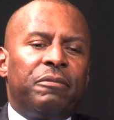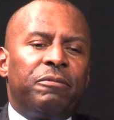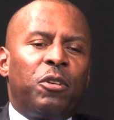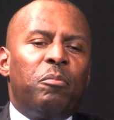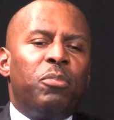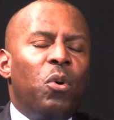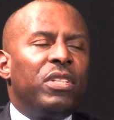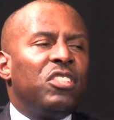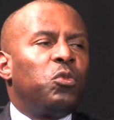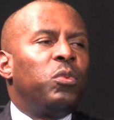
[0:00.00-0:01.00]

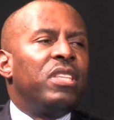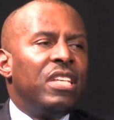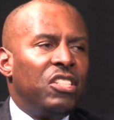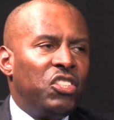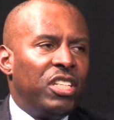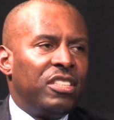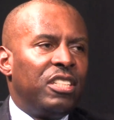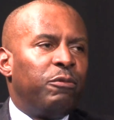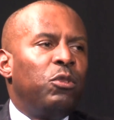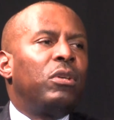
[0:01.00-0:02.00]
components within the
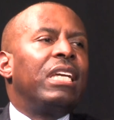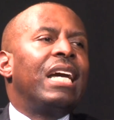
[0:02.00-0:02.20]
JCF looking